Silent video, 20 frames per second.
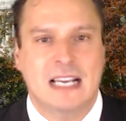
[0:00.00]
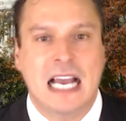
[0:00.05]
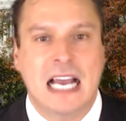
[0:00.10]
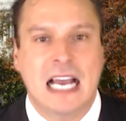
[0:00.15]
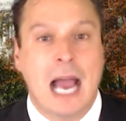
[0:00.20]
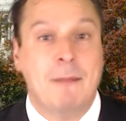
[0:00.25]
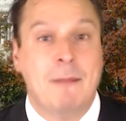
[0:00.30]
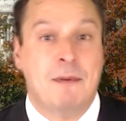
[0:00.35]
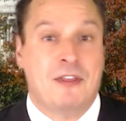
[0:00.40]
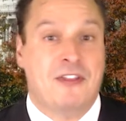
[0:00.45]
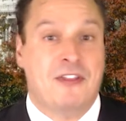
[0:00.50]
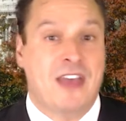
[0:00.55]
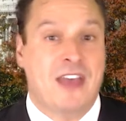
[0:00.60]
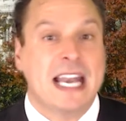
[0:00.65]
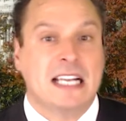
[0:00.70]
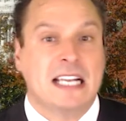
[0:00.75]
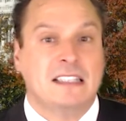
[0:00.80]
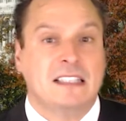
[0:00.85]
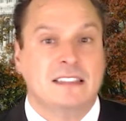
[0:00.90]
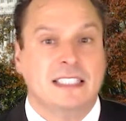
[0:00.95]

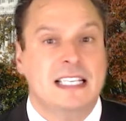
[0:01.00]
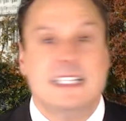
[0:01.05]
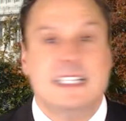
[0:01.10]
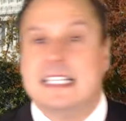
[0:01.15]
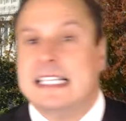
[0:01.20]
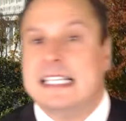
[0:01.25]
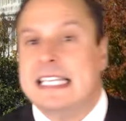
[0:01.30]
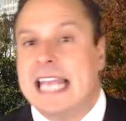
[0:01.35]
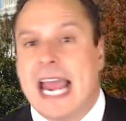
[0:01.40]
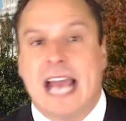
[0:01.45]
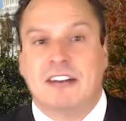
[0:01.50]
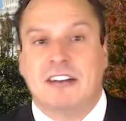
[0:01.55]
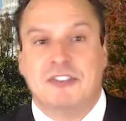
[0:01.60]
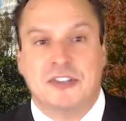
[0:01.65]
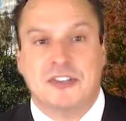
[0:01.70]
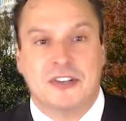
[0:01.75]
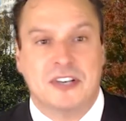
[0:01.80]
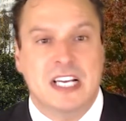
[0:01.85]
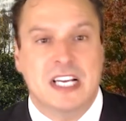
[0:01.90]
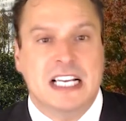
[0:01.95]
Hypothetically, did the
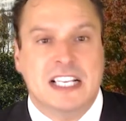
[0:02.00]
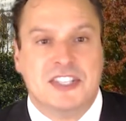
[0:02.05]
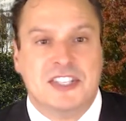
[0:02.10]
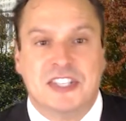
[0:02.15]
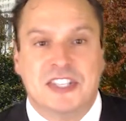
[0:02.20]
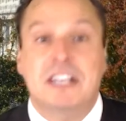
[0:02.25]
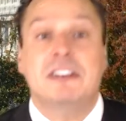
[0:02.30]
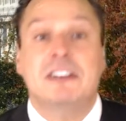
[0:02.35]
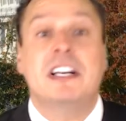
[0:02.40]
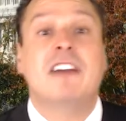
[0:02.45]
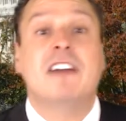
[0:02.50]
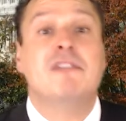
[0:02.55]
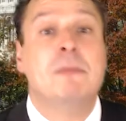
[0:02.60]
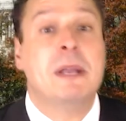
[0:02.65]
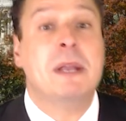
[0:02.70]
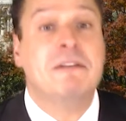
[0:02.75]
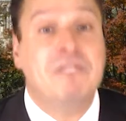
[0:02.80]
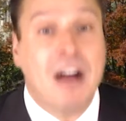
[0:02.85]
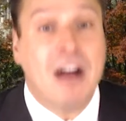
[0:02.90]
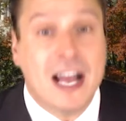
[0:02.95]
actor steal
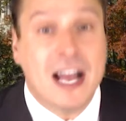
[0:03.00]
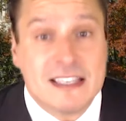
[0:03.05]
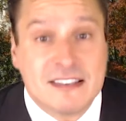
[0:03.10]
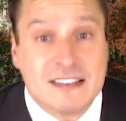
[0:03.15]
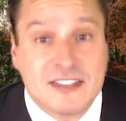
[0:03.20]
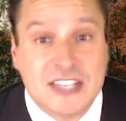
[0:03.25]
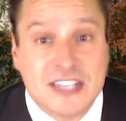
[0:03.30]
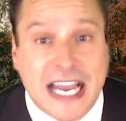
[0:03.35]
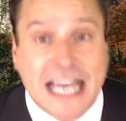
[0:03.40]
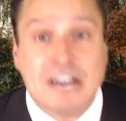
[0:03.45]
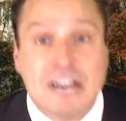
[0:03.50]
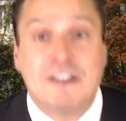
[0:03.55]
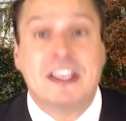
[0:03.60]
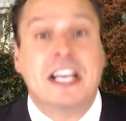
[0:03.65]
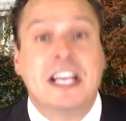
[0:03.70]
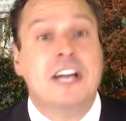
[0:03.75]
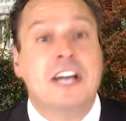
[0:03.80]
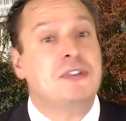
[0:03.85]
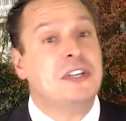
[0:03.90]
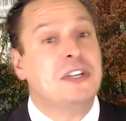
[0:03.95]
government funds, enter the
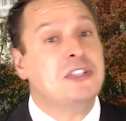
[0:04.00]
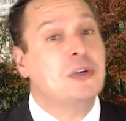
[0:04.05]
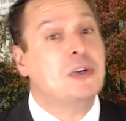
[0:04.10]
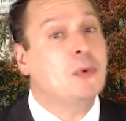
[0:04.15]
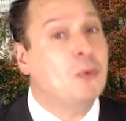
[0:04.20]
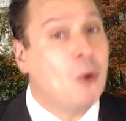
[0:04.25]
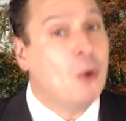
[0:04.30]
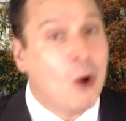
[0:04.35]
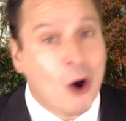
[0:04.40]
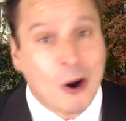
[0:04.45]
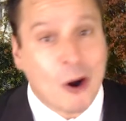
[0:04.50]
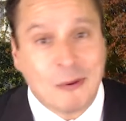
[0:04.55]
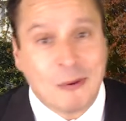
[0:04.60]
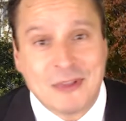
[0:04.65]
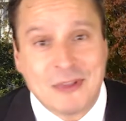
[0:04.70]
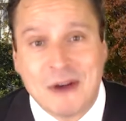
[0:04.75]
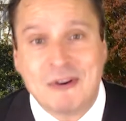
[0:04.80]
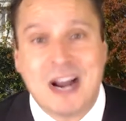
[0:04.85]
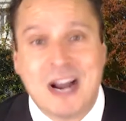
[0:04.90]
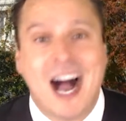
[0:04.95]
country into war
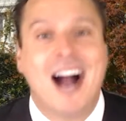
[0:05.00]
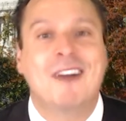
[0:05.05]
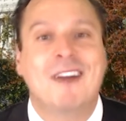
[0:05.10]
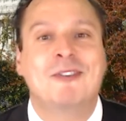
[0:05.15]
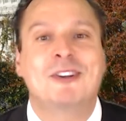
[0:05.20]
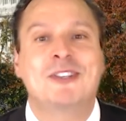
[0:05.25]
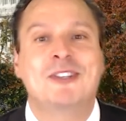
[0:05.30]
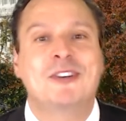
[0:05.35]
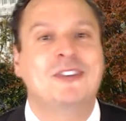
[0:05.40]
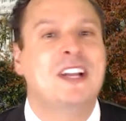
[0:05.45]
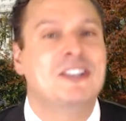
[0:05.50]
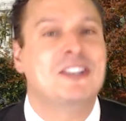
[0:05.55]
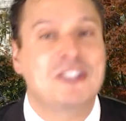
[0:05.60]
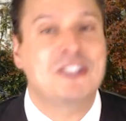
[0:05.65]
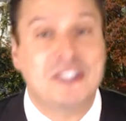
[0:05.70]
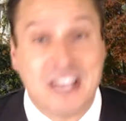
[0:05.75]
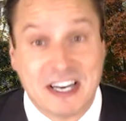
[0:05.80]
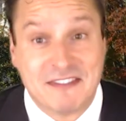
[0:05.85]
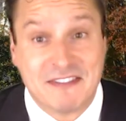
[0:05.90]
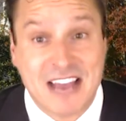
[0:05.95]
without Congress or
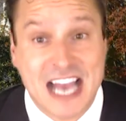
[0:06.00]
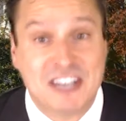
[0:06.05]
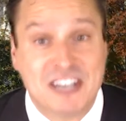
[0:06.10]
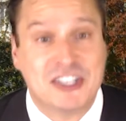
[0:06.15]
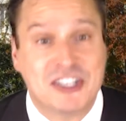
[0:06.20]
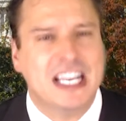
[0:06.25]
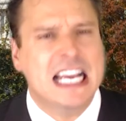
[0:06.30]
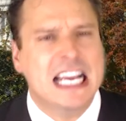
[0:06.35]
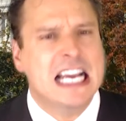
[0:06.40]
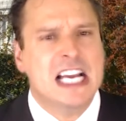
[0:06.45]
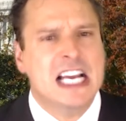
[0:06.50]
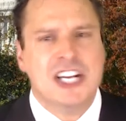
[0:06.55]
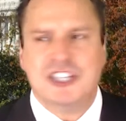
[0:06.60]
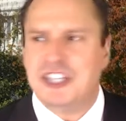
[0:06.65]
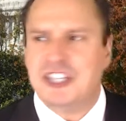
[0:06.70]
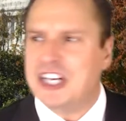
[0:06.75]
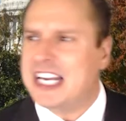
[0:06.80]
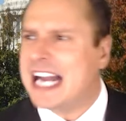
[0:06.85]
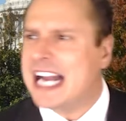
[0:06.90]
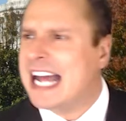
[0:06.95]
legislative action,
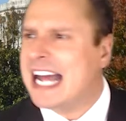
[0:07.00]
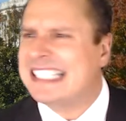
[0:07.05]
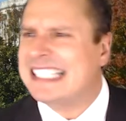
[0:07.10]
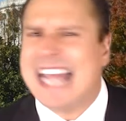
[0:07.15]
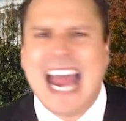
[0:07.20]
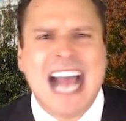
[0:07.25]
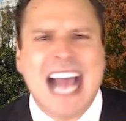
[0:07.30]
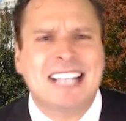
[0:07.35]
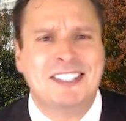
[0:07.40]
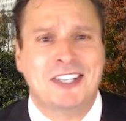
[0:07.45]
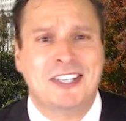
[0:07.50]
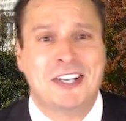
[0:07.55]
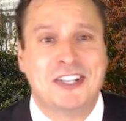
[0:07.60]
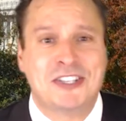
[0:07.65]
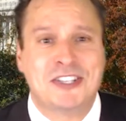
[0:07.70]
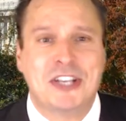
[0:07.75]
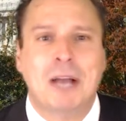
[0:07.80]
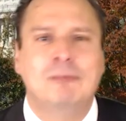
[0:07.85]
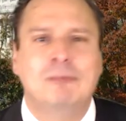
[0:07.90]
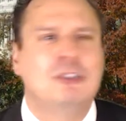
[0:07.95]
cheat on
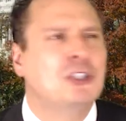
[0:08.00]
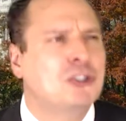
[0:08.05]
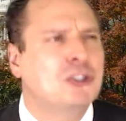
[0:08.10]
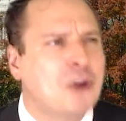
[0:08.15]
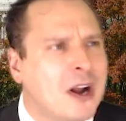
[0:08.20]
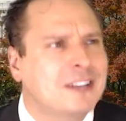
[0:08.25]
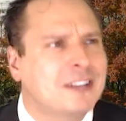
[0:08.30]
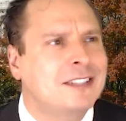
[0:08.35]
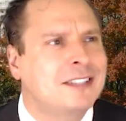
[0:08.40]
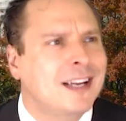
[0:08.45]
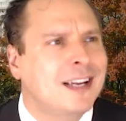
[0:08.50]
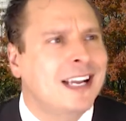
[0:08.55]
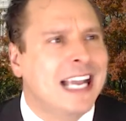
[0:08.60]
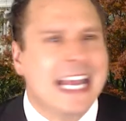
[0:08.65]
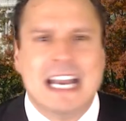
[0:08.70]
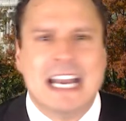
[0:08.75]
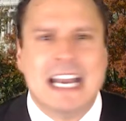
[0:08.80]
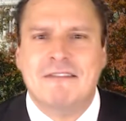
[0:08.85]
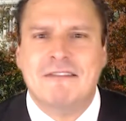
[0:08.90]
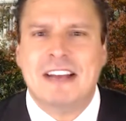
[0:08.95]
taxes, obstruct
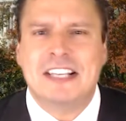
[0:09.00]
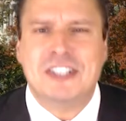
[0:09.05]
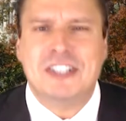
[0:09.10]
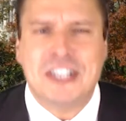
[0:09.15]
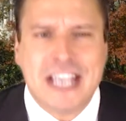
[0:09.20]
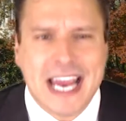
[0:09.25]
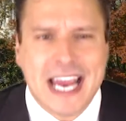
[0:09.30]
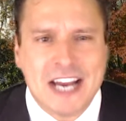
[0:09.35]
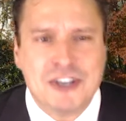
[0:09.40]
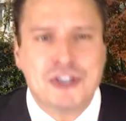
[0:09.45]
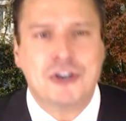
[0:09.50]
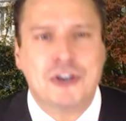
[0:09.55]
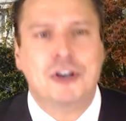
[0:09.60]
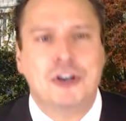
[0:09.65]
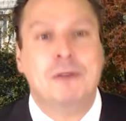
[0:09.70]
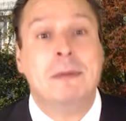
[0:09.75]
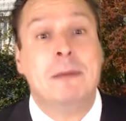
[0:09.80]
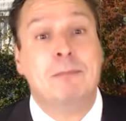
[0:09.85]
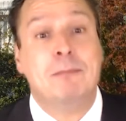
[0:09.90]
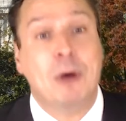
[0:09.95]
an investigation, or
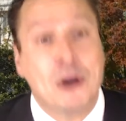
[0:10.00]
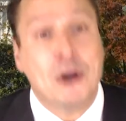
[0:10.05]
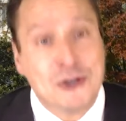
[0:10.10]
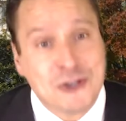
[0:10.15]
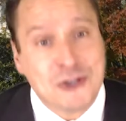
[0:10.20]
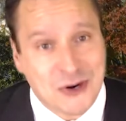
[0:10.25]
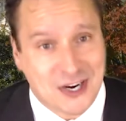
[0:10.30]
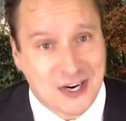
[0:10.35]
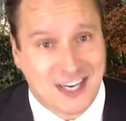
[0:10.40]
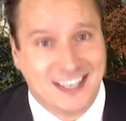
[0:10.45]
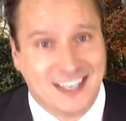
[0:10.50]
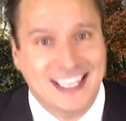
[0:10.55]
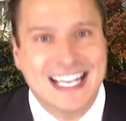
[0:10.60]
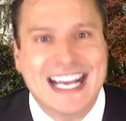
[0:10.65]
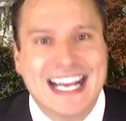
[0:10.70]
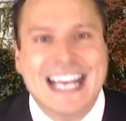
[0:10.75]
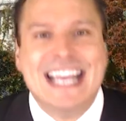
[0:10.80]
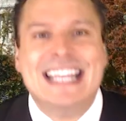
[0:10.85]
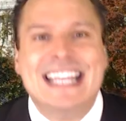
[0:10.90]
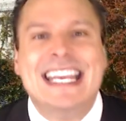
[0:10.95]
commit perjury?
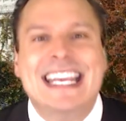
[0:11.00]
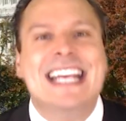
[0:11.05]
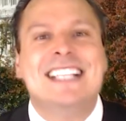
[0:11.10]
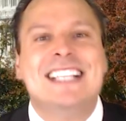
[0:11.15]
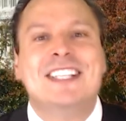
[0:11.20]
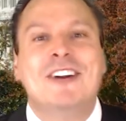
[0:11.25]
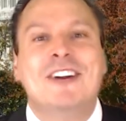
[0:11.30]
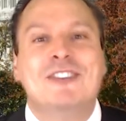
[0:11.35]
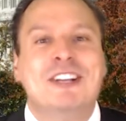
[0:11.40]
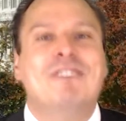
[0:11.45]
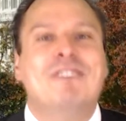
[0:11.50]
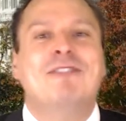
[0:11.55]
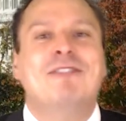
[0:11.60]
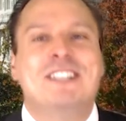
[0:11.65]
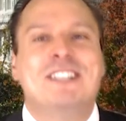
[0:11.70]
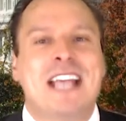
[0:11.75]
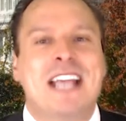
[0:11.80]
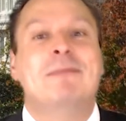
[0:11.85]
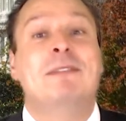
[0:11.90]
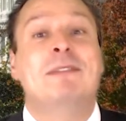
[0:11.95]
These are different
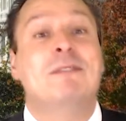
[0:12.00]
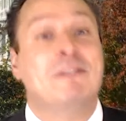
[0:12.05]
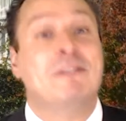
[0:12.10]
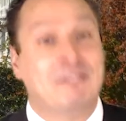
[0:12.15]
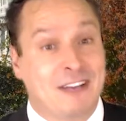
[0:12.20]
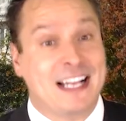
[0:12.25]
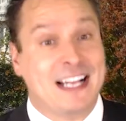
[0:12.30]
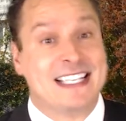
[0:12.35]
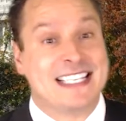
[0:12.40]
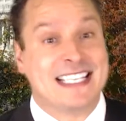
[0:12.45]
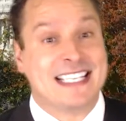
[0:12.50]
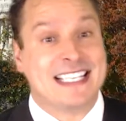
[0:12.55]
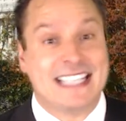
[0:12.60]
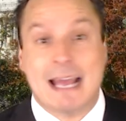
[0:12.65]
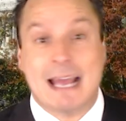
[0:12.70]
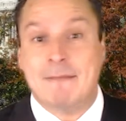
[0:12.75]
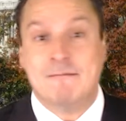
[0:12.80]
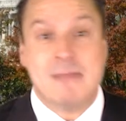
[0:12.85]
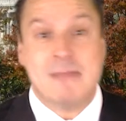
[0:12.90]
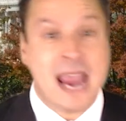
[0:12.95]
types of offenses
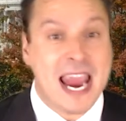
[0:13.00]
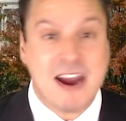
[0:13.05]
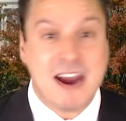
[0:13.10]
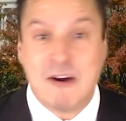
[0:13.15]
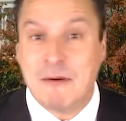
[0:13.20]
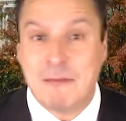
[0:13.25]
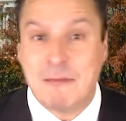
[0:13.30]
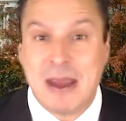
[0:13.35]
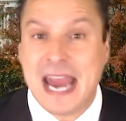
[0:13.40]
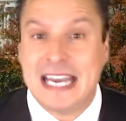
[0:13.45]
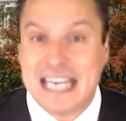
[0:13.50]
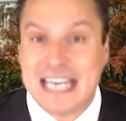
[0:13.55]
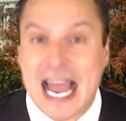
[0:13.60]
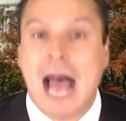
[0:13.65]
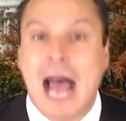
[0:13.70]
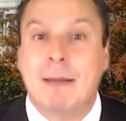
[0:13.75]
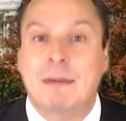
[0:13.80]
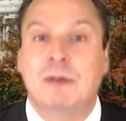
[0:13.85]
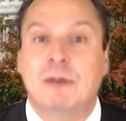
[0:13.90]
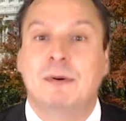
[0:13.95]
that may or may
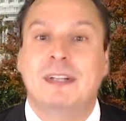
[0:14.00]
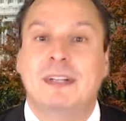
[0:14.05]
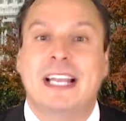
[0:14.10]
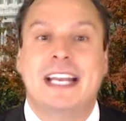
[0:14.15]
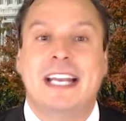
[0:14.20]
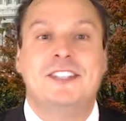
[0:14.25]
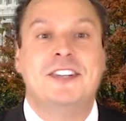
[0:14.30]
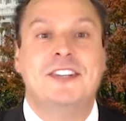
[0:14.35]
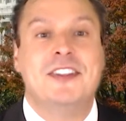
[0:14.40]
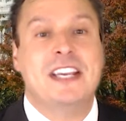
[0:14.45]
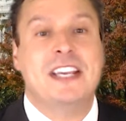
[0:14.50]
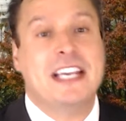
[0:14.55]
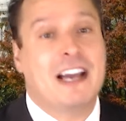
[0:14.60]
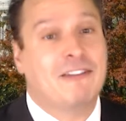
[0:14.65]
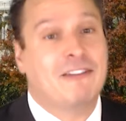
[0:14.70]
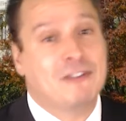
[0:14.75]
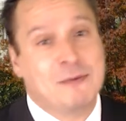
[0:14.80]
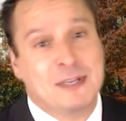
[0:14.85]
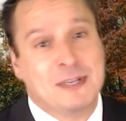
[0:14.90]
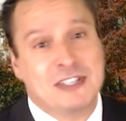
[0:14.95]
not be related to the
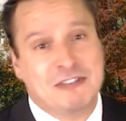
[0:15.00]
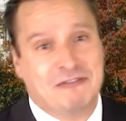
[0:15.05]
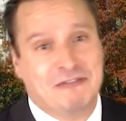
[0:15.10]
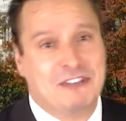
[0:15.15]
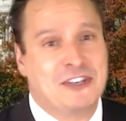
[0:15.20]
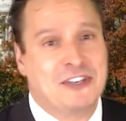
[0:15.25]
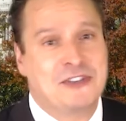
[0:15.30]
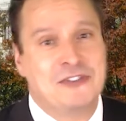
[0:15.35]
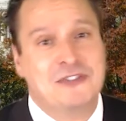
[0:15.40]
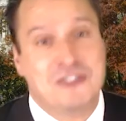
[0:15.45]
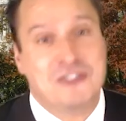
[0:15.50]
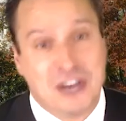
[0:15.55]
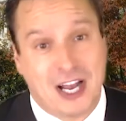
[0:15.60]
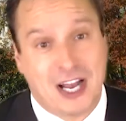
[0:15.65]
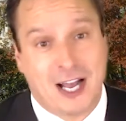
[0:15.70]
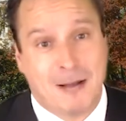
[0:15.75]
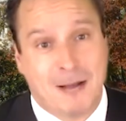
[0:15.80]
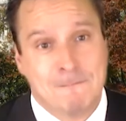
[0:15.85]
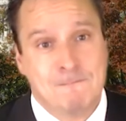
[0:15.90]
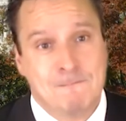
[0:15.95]
government's official
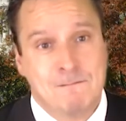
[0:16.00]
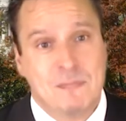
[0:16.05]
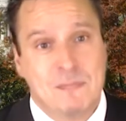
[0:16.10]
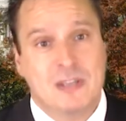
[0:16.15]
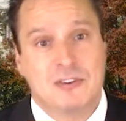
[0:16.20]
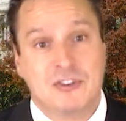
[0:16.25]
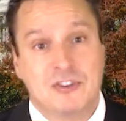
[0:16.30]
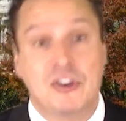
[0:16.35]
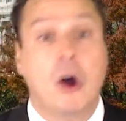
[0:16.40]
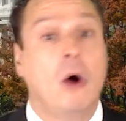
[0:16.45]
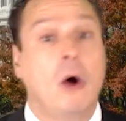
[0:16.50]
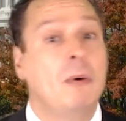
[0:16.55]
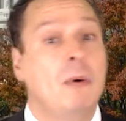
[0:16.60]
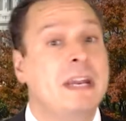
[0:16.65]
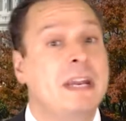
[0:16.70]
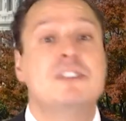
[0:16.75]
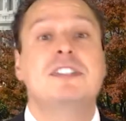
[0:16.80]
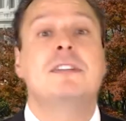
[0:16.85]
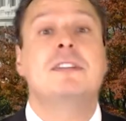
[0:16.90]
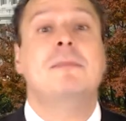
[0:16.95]
job. So
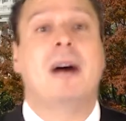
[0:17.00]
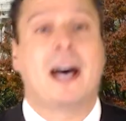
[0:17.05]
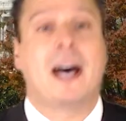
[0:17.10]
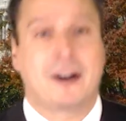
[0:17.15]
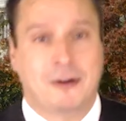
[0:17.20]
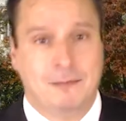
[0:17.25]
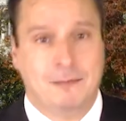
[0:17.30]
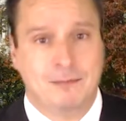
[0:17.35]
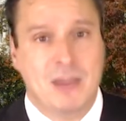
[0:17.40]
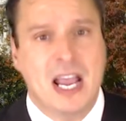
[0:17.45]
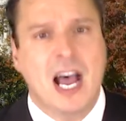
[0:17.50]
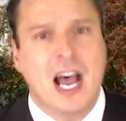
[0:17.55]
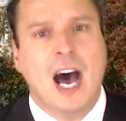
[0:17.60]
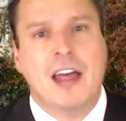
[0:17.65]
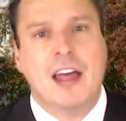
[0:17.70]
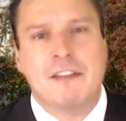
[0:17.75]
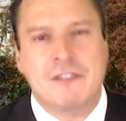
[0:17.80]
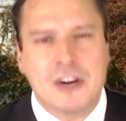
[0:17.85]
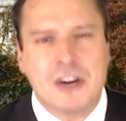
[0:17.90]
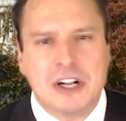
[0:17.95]
here's the model.
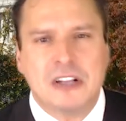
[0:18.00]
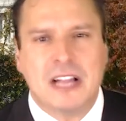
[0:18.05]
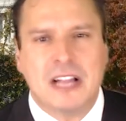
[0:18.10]
On the vertical